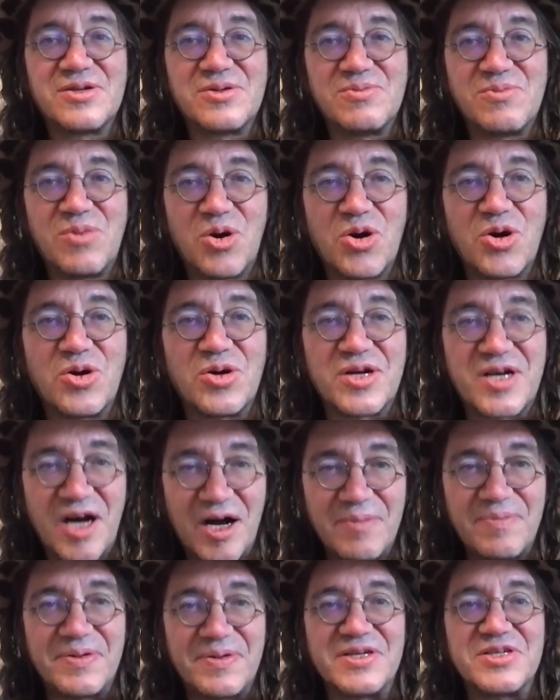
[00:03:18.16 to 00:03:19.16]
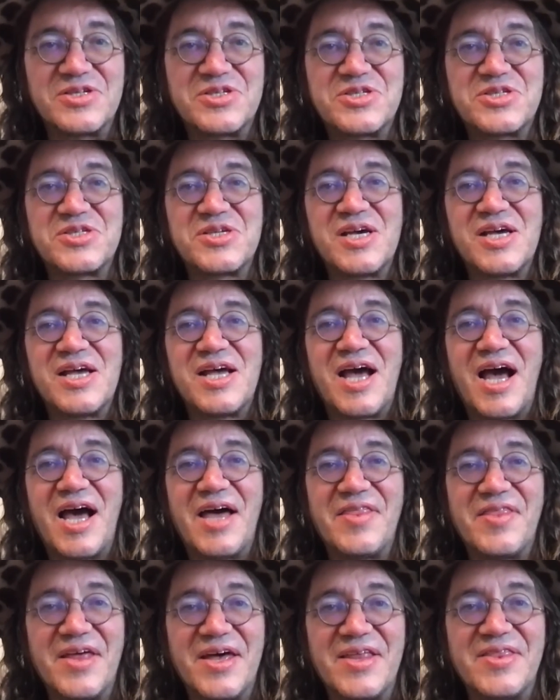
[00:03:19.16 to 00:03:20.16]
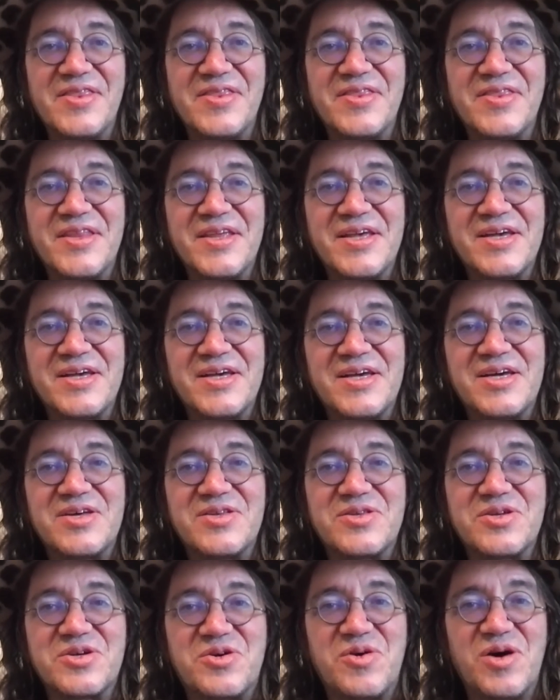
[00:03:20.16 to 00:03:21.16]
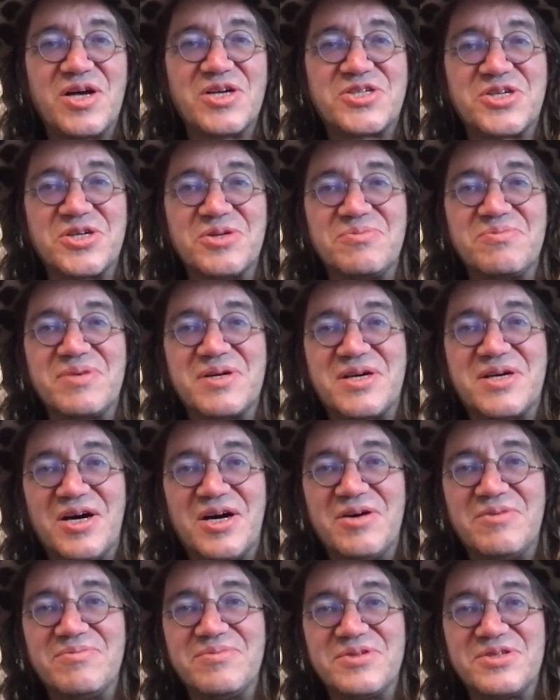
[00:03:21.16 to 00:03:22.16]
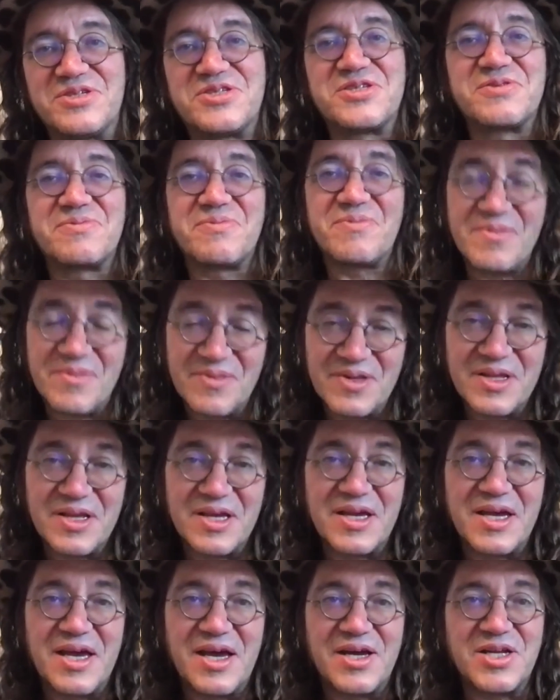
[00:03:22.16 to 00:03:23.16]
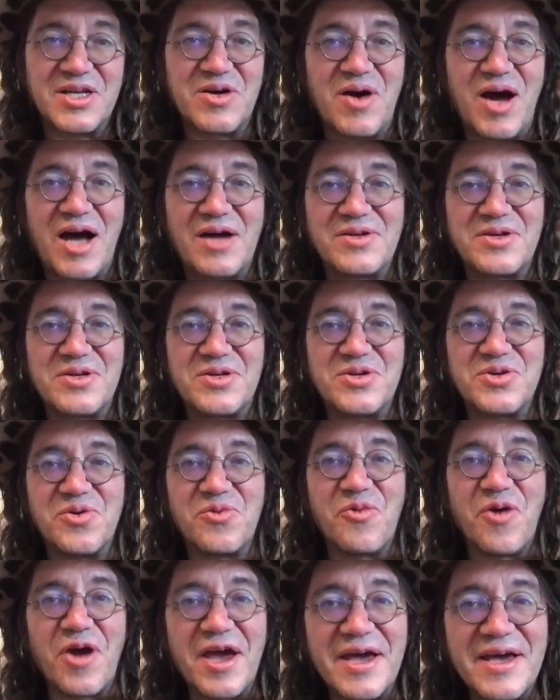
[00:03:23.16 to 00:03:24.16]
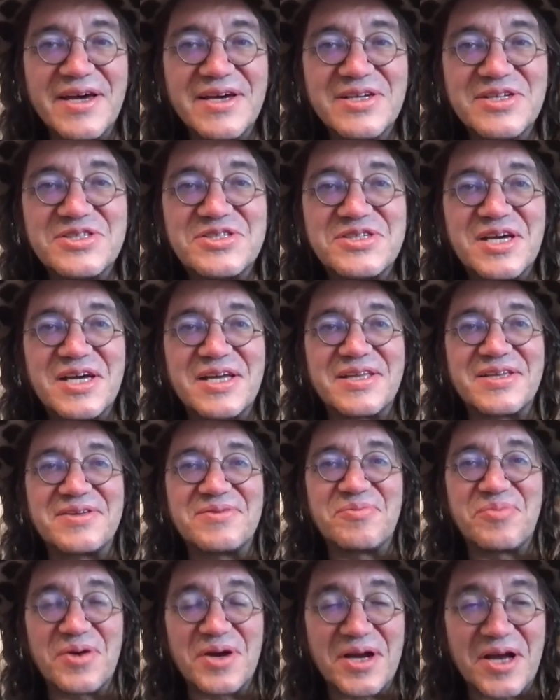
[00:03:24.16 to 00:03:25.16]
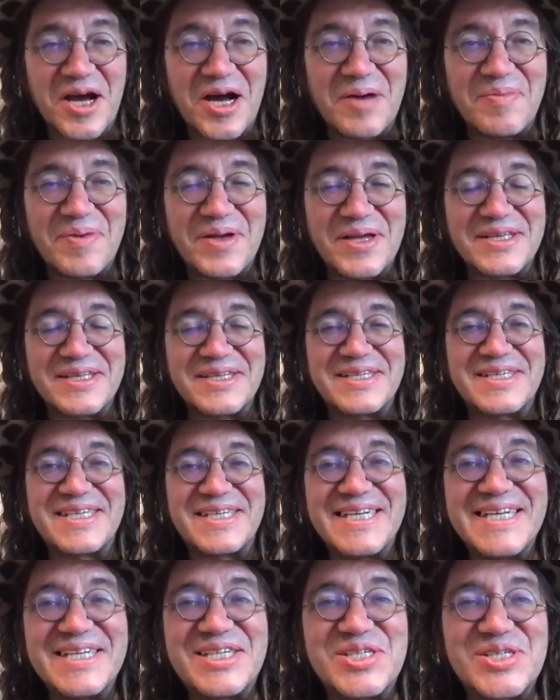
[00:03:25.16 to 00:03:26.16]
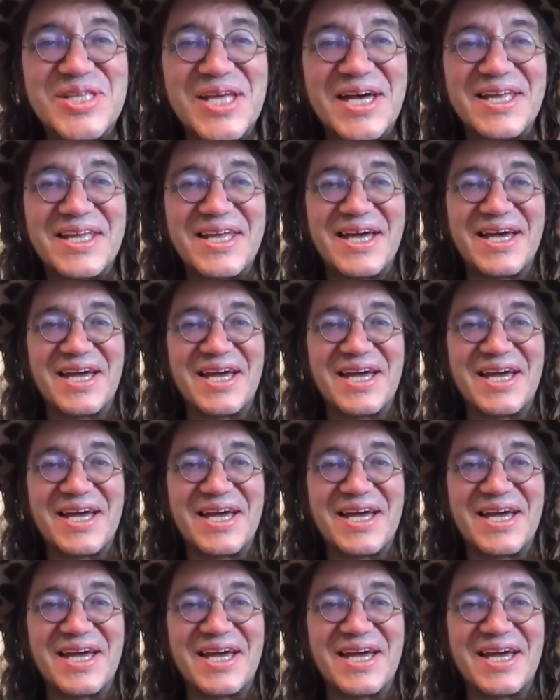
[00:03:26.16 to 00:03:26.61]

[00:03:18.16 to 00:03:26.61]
moral compass, and then the question becomes, you know, how did you raise and bring up and teach that